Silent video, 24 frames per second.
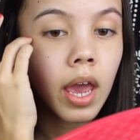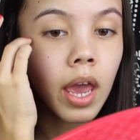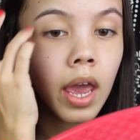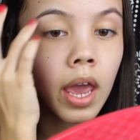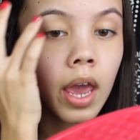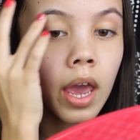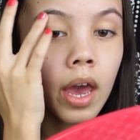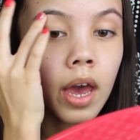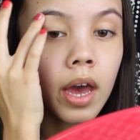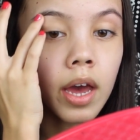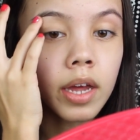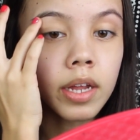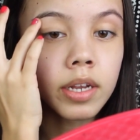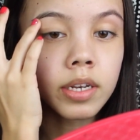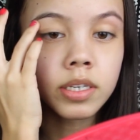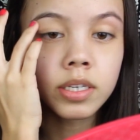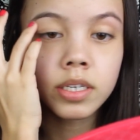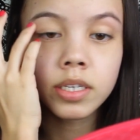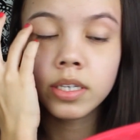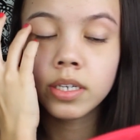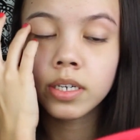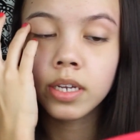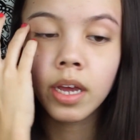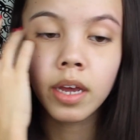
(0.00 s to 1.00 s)

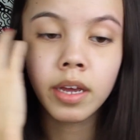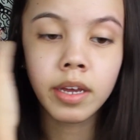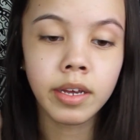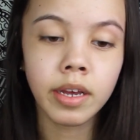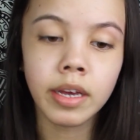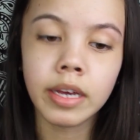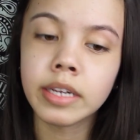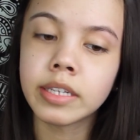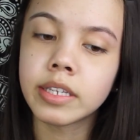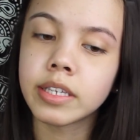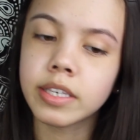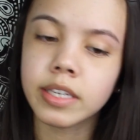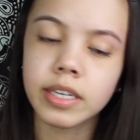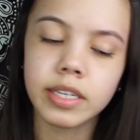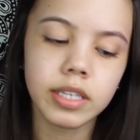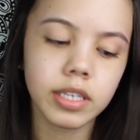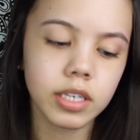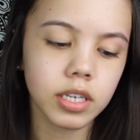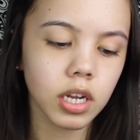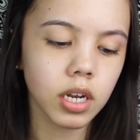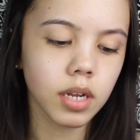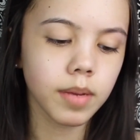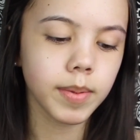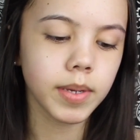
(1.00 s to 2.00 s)
and
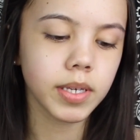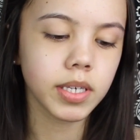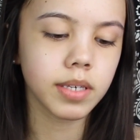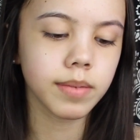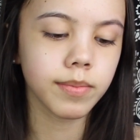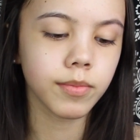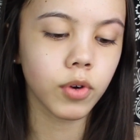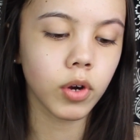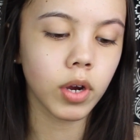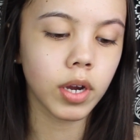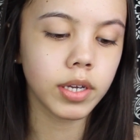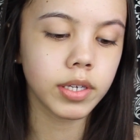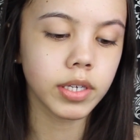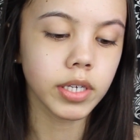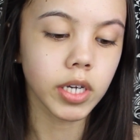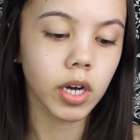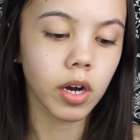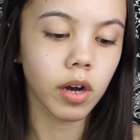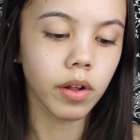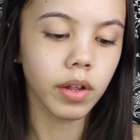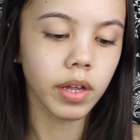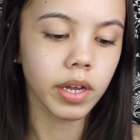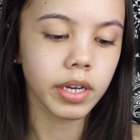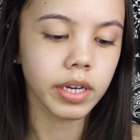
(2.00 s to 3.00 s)
it's going to be some crazy
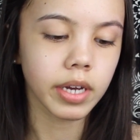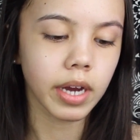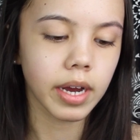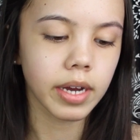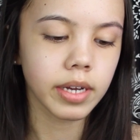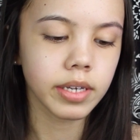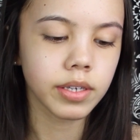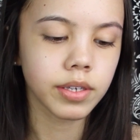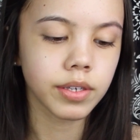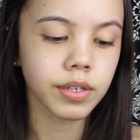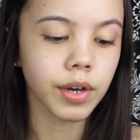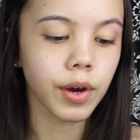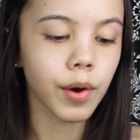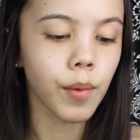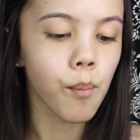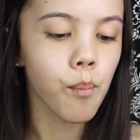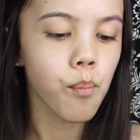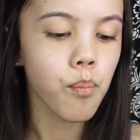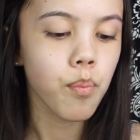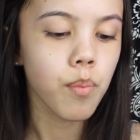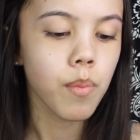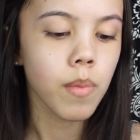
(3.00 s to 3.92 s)
hauling, guys. So